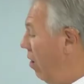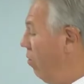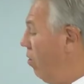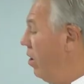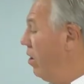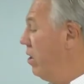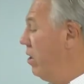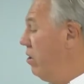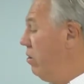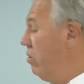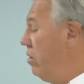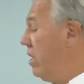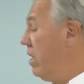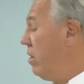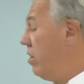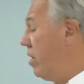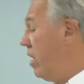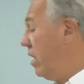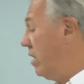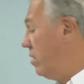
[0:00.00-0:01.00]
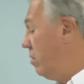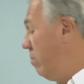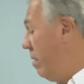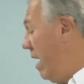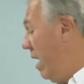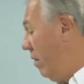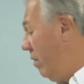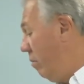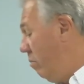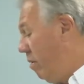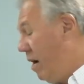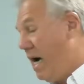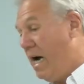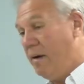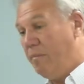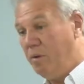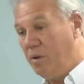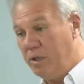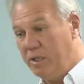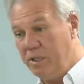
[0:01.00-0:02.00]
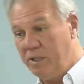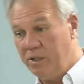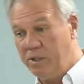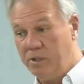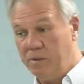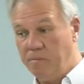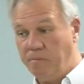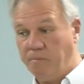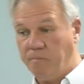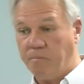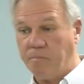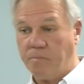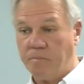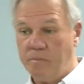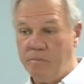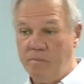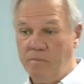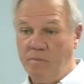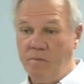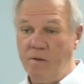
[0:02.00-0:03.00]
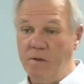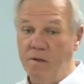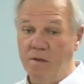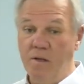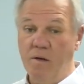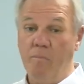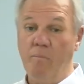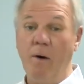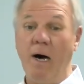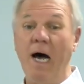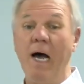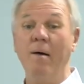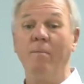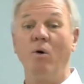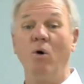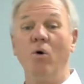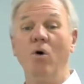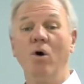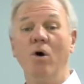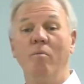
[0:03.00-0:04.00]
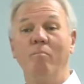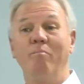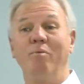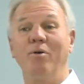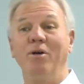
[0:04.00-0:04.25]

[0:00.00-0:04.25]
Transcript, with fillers: Now, one of the unique things about the Bible is the Bible